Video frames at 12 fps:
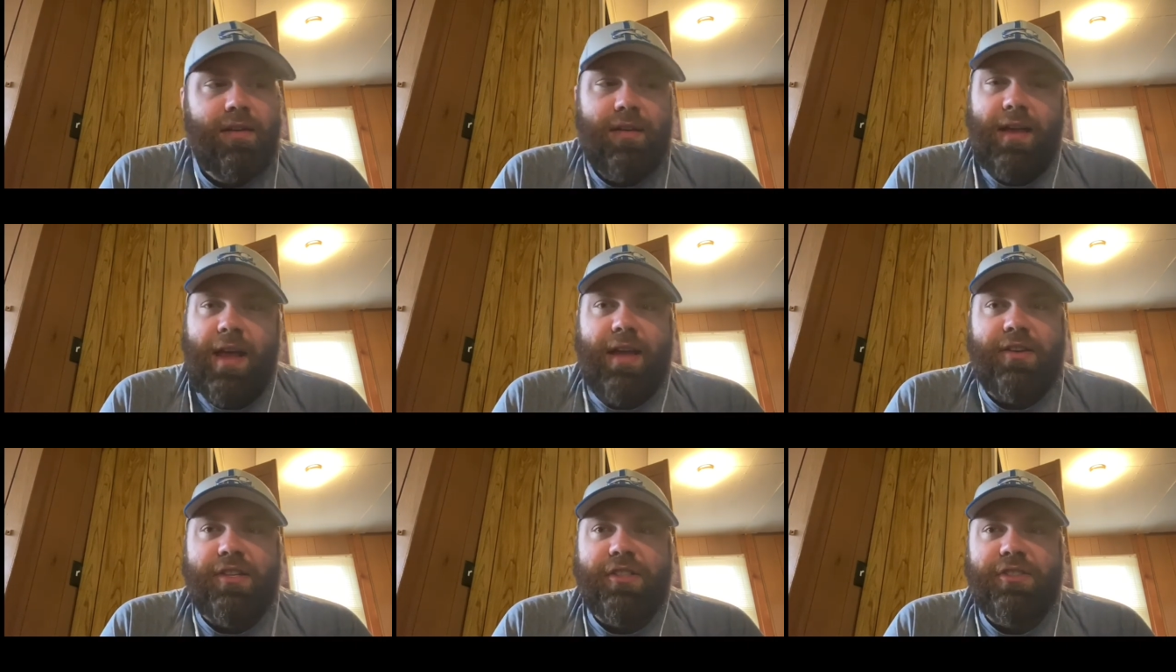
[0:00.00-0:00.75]

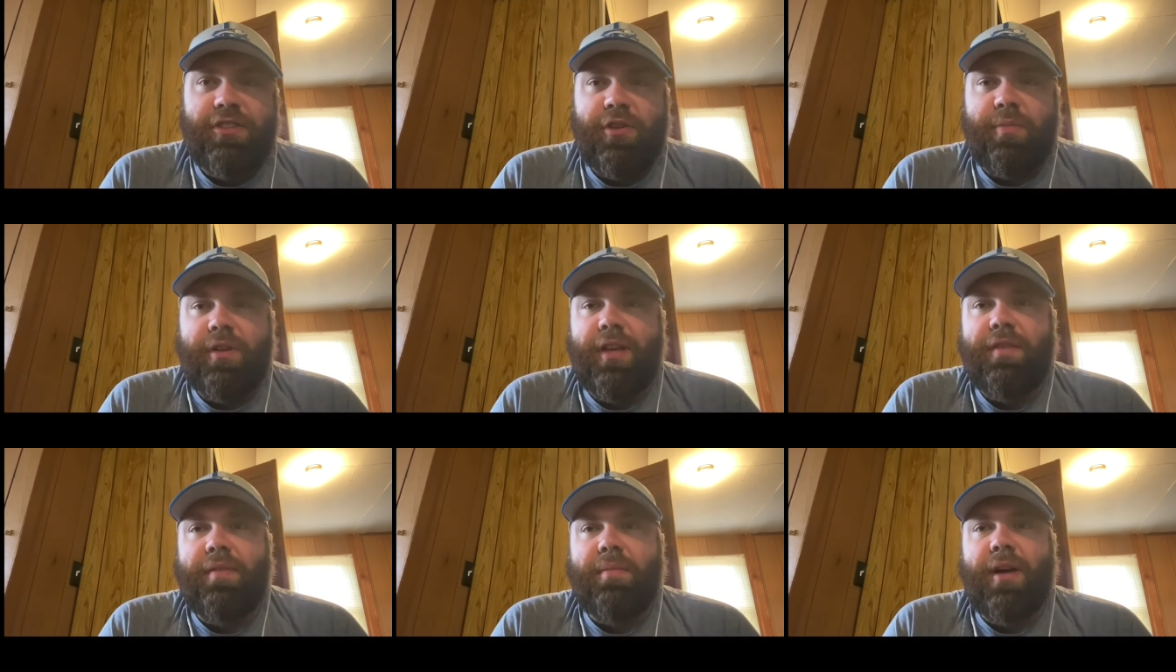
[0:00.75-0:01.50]
And do you still
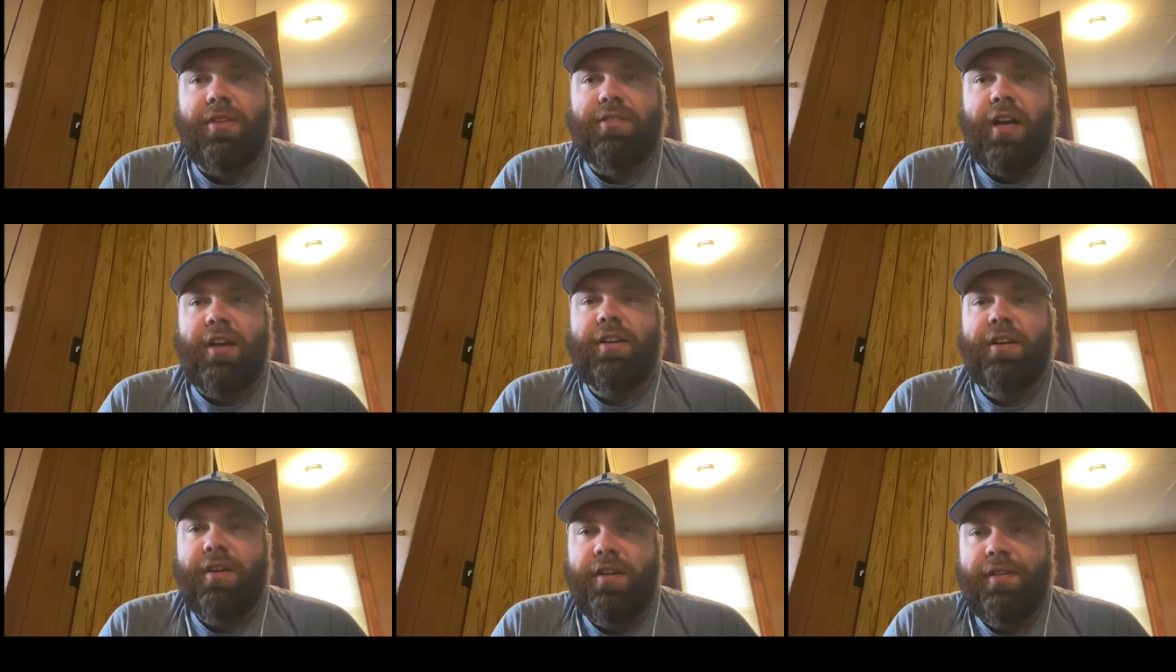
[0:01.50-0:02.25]
believe in Mel
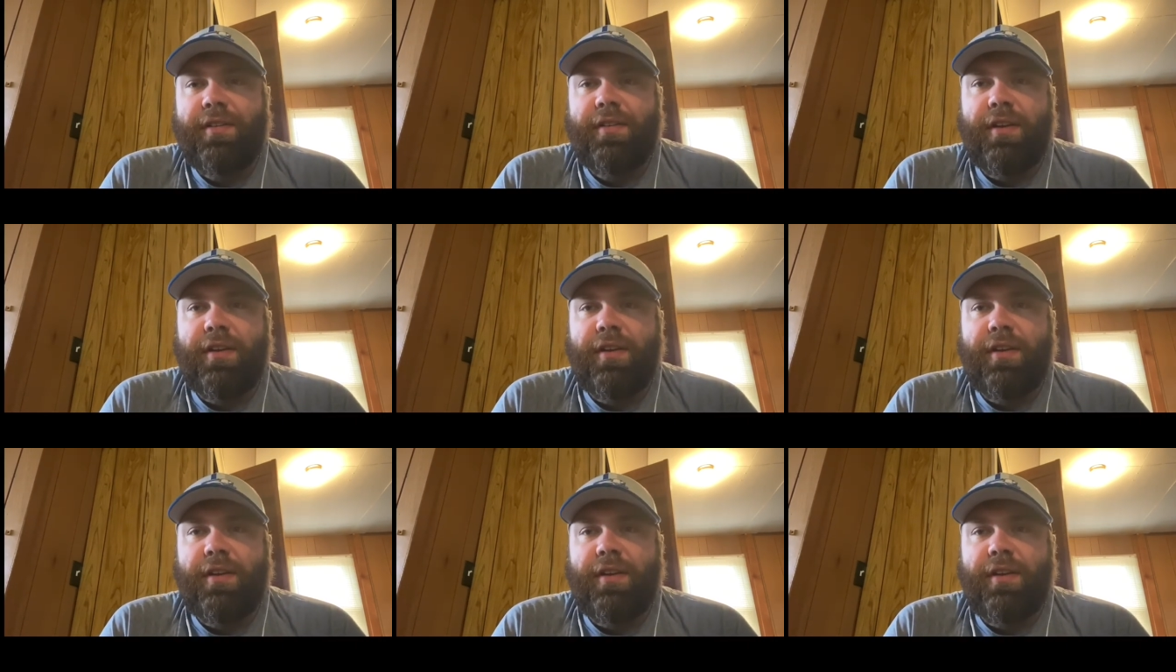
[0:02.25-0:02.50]
Tucker?